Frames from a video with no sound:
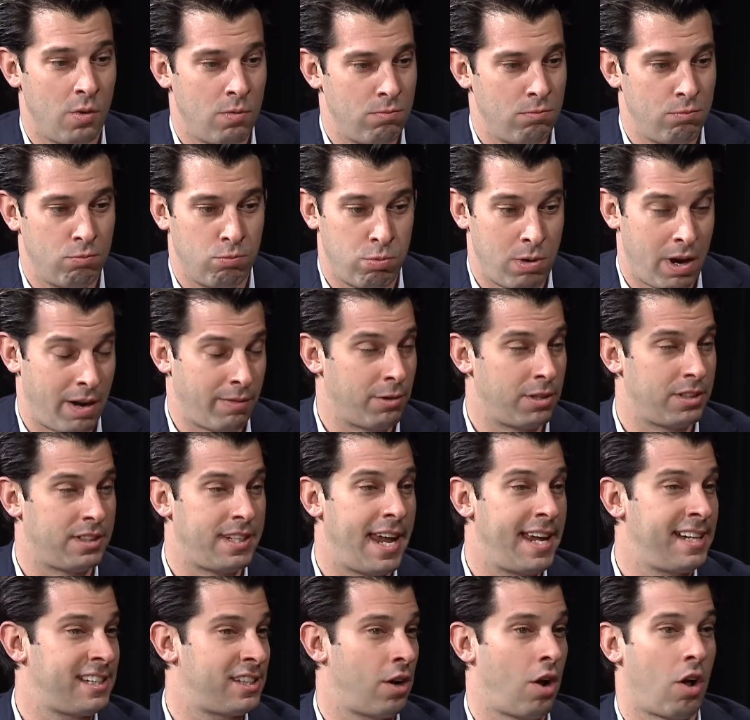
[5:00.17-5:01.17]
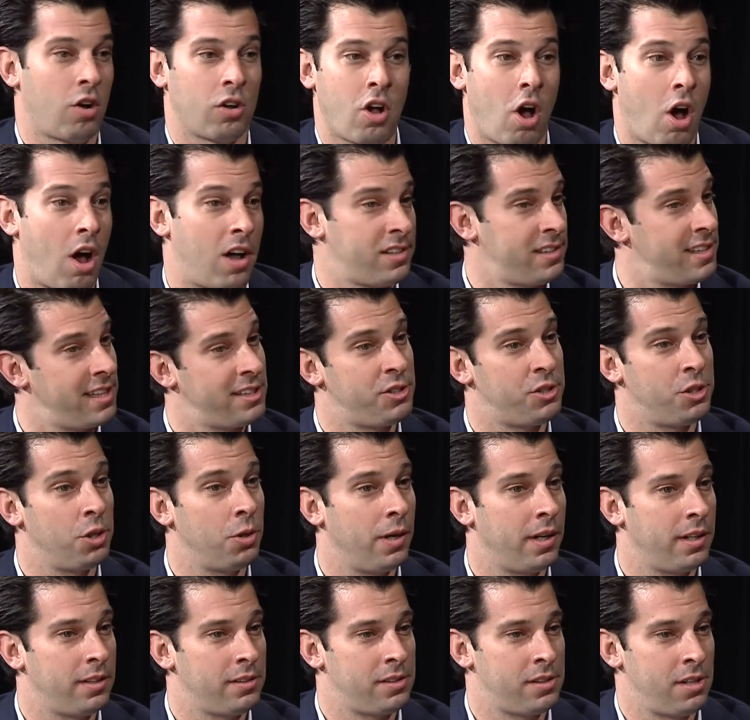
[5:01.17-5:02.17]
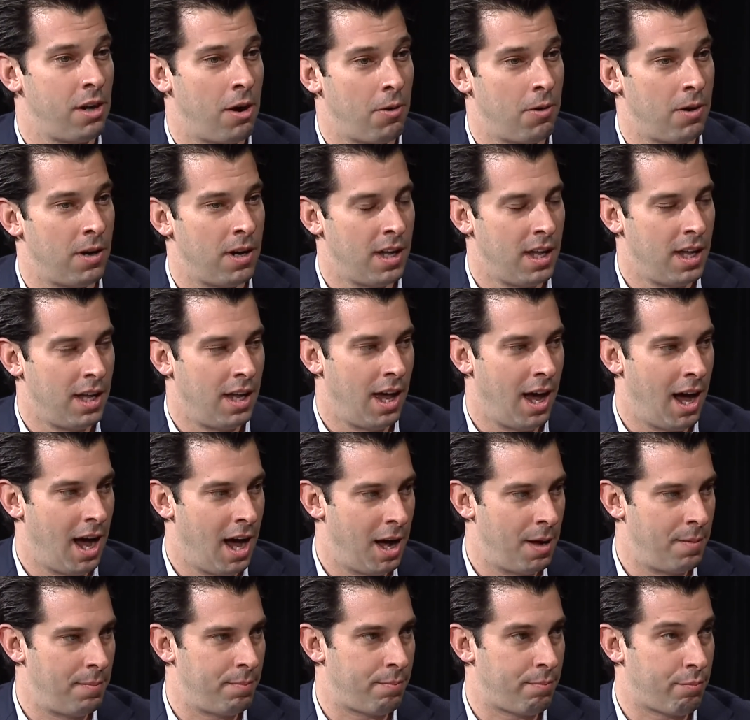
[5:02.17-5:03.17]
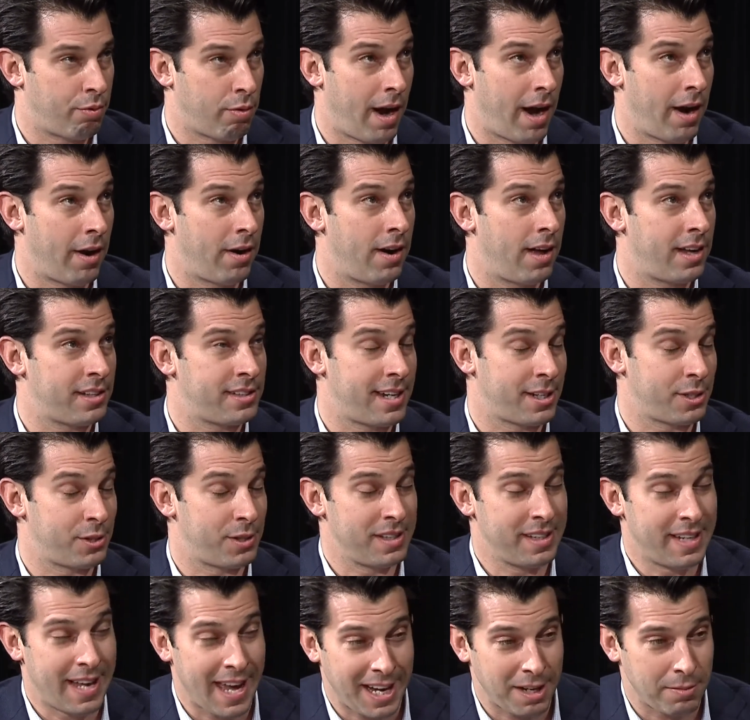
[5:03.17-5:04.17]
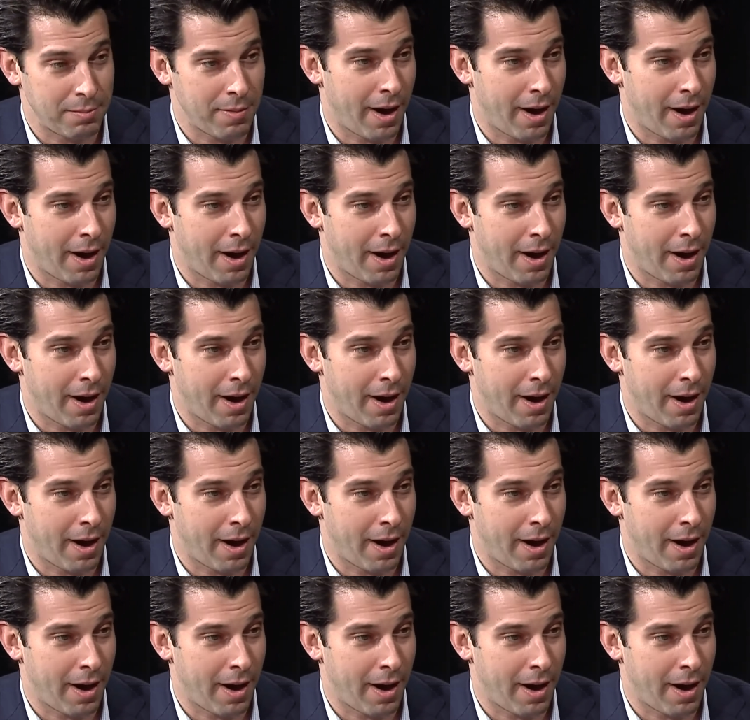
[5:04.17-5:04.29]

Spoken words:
Whatever it takes at all costs, let's do it. So prior to us actually getting